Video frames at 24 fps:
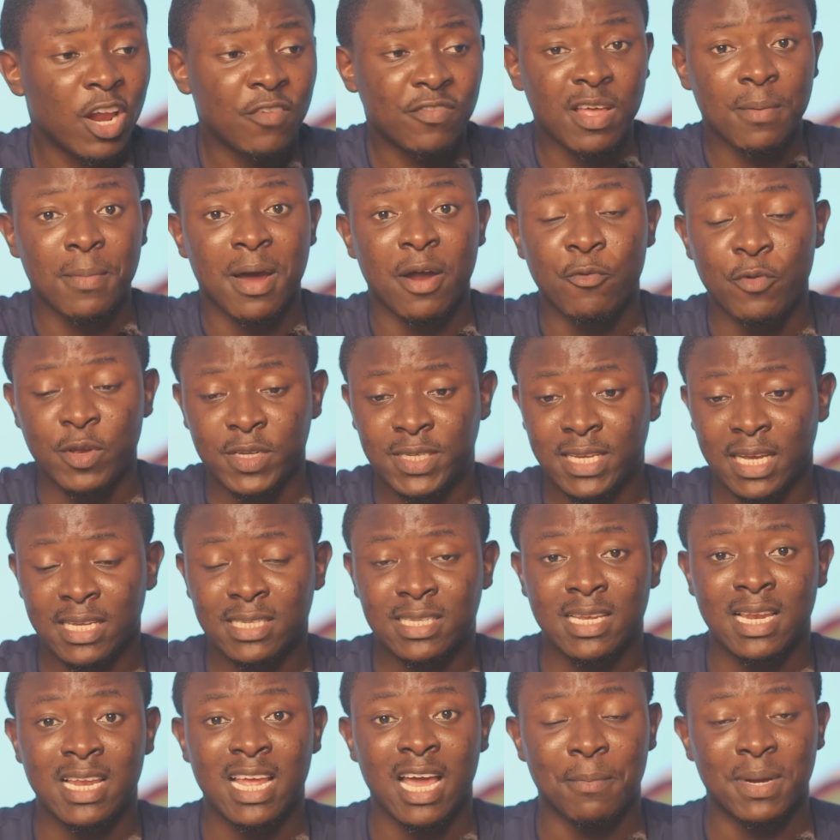One of them I
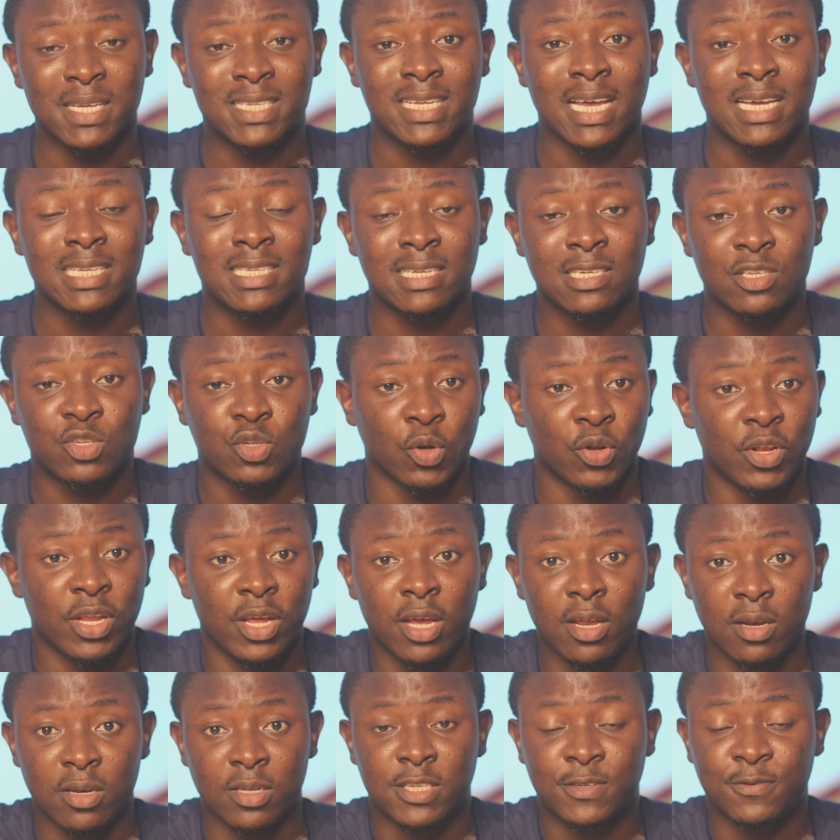recently am citing so
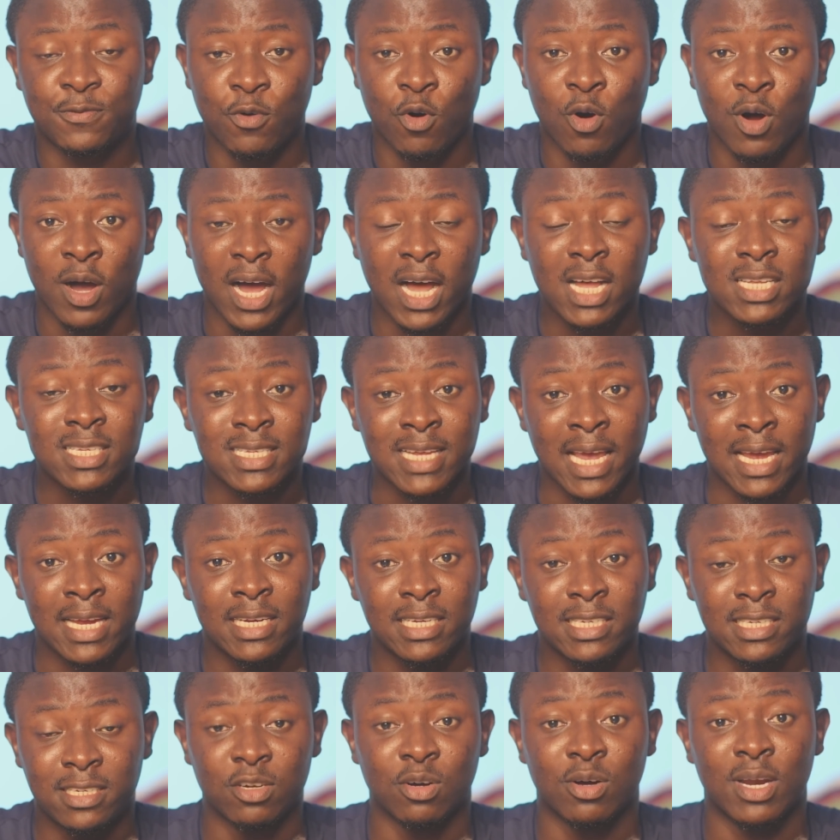the illis for
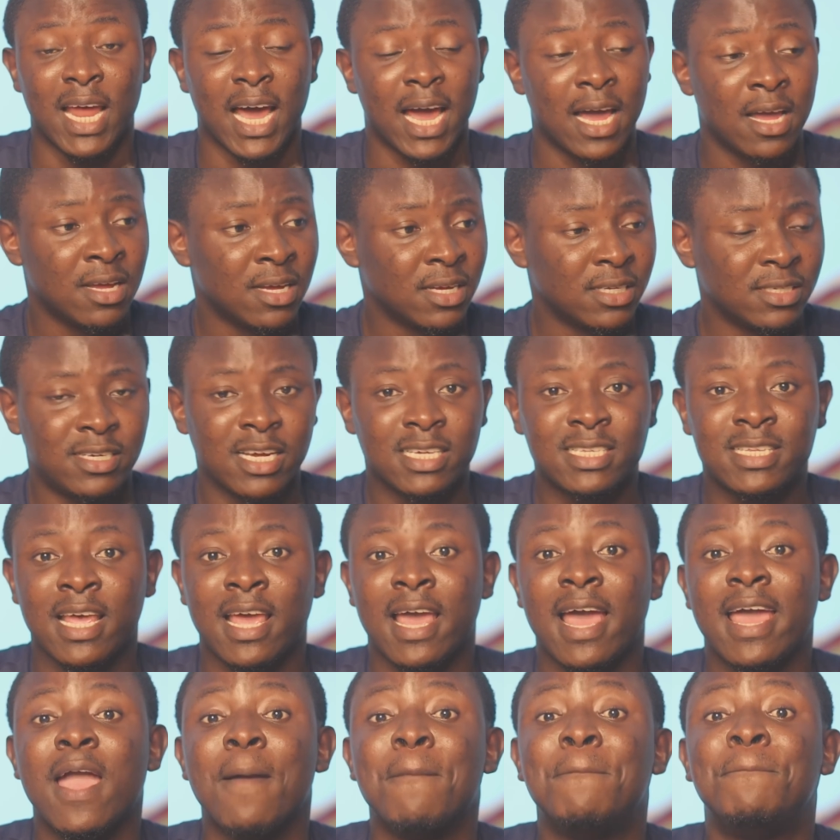assigned dealer. She
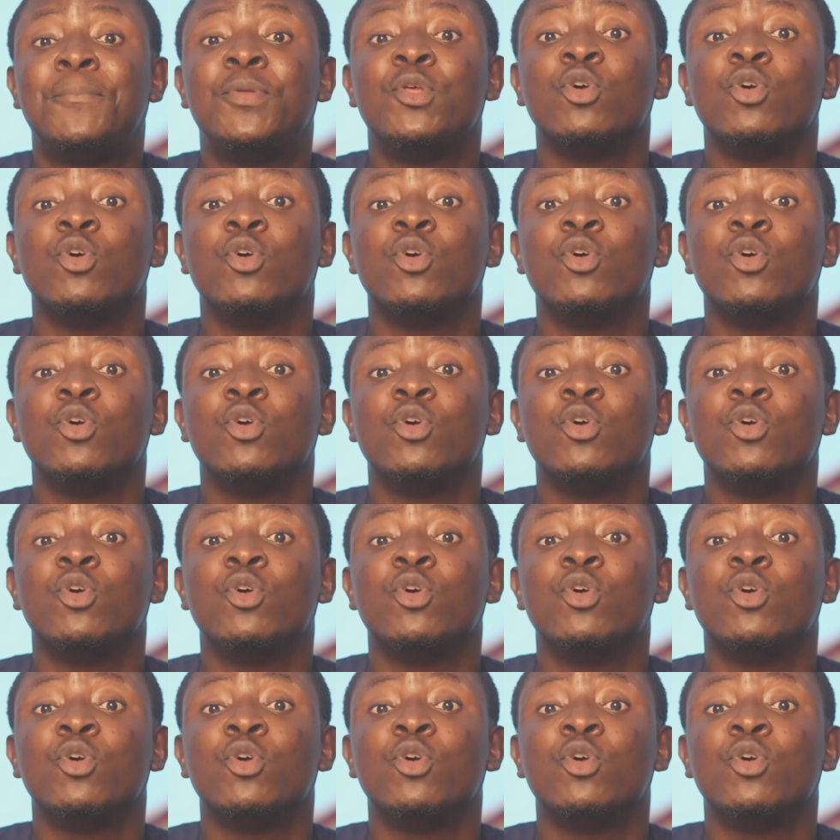said, "A